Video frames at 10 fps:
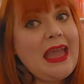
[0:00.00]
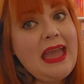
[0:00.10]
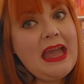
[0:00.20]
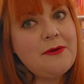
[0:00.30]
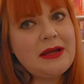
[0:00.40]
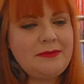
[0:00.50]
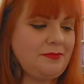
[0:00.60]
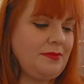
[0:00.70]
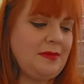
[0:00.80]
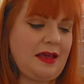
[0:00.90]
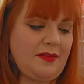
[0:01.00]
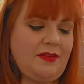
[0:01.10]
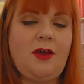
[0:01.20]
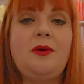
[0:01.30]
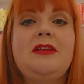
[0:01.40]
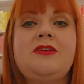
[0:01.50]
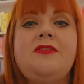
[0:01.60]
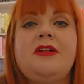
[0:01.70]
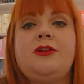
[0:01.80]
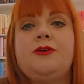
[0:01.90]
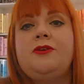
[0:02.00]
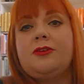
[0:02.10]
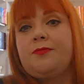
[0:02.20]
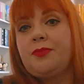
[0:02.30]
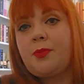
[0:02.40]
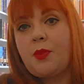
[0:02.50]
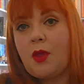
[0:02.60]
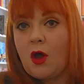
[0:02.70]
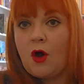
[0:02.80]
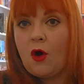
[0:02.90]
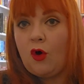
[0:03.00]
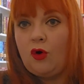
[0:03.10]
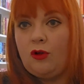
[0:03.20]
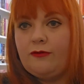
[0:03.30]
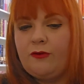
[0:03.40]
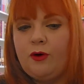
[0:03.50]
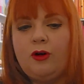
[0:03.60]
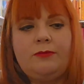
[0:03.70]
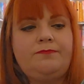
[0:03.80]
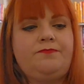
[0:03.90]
anyway, yes, so it does include all 4.